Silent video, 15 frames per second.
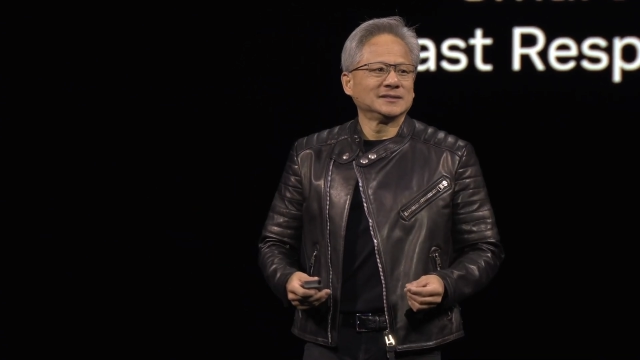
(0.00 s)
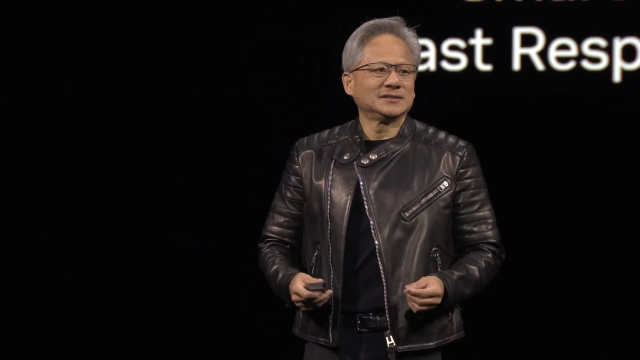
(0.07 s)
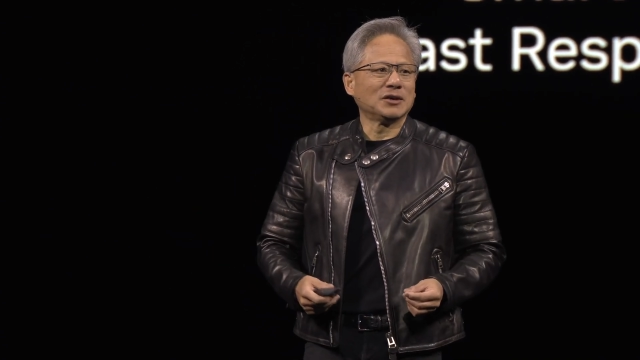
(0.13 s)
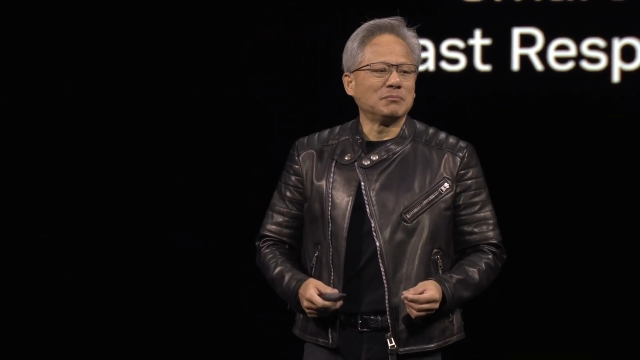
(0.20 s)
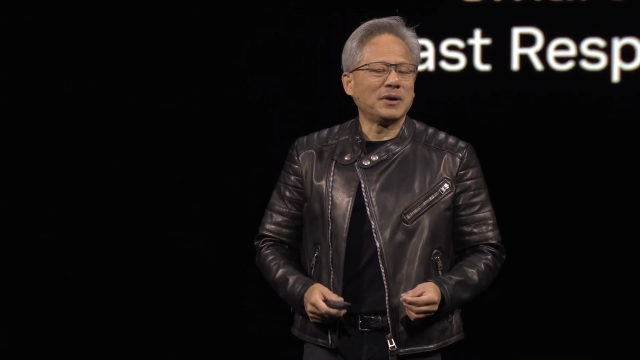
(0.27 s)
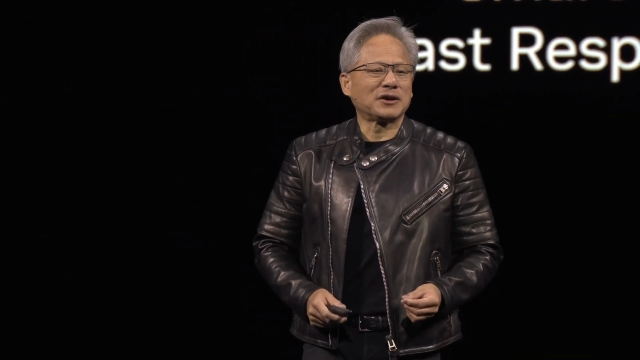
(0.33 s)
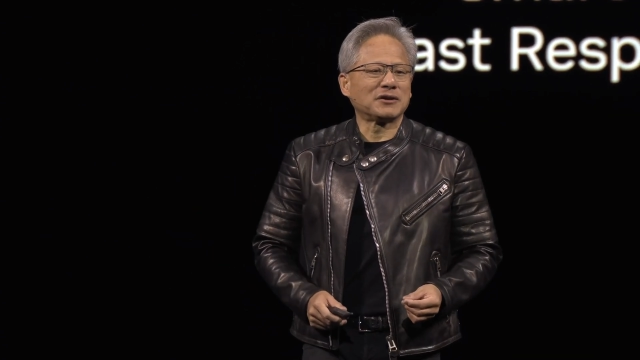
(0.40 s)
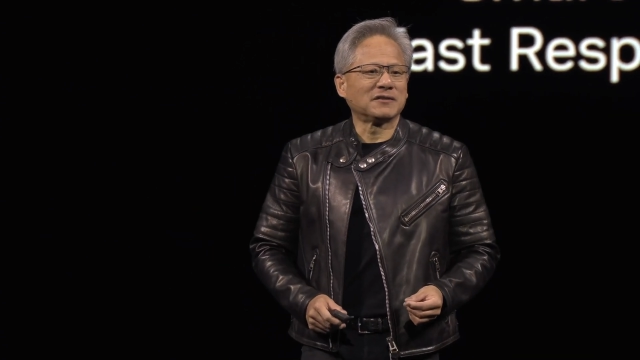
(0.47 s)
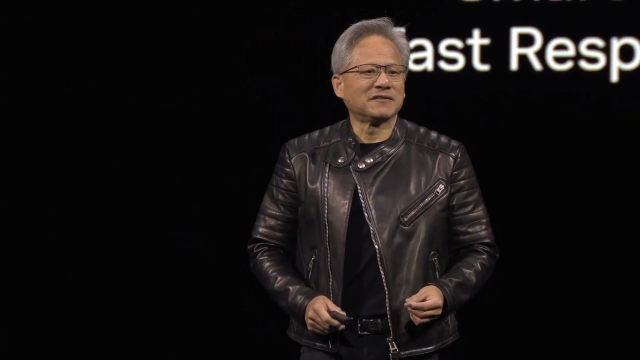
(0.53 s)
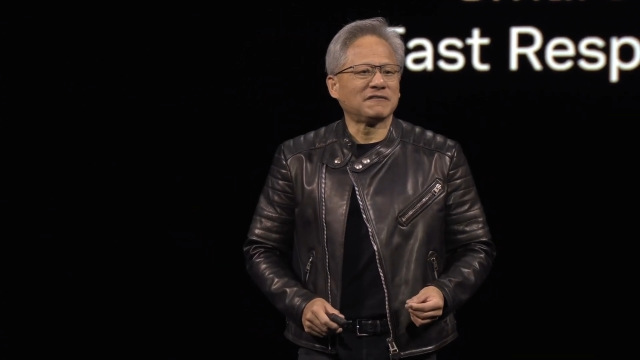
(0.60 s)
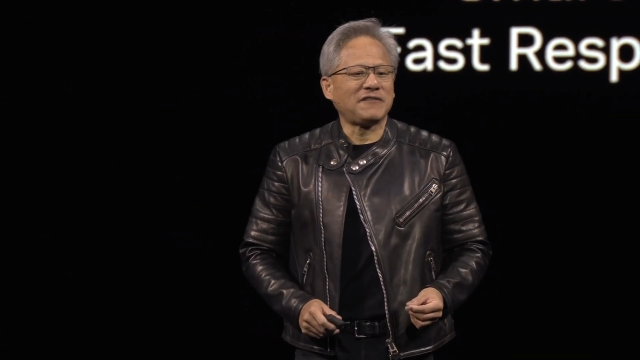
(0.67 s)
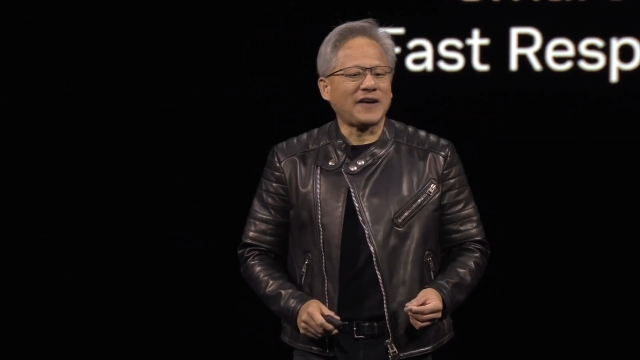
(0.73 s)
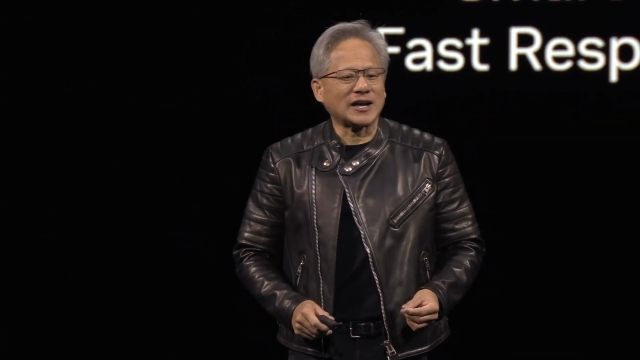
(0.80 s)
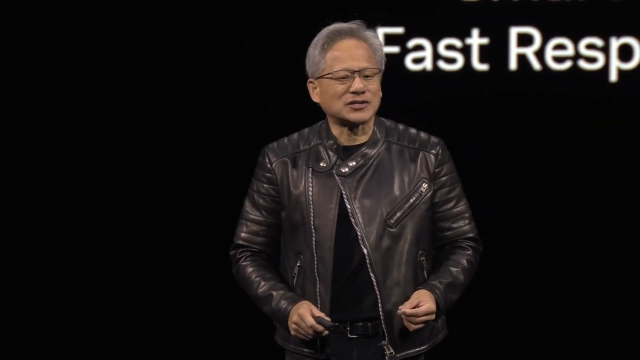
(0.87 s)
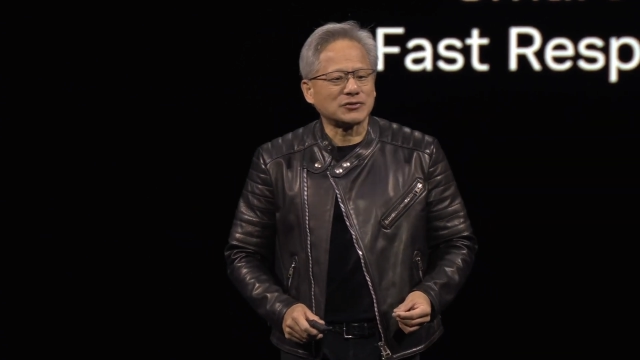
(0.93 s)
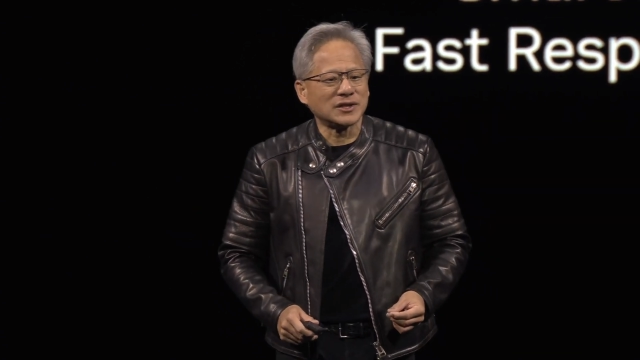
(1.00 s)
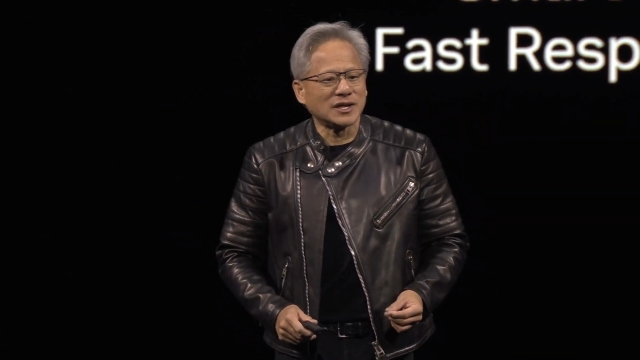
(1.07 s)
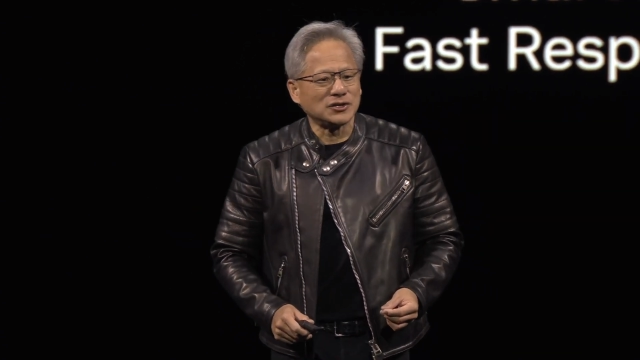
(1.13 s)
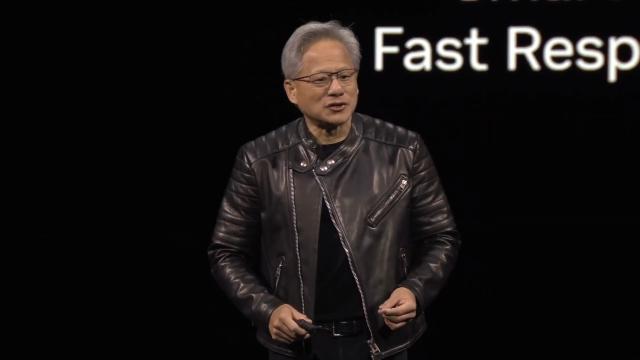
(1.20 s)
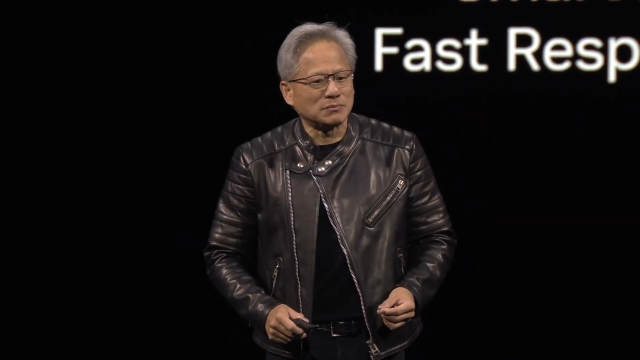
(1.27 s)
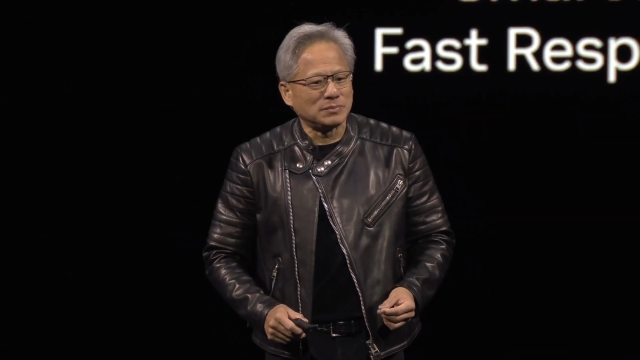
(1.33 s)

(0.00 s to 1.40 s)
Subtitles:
the better of a factory that you're